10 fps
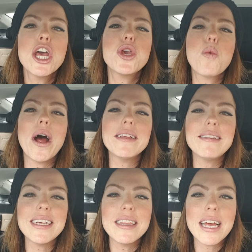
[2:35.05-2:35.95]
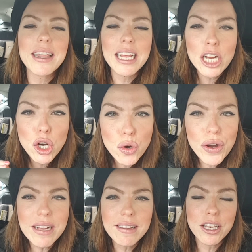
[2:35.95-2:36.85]
You want to see the increase
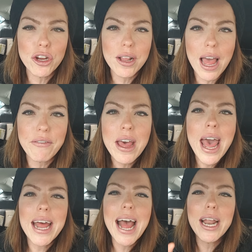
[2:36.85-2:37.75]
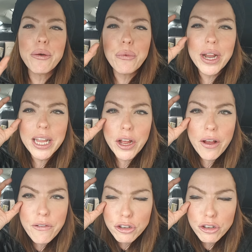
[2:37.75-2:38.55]
increase in your life and how to really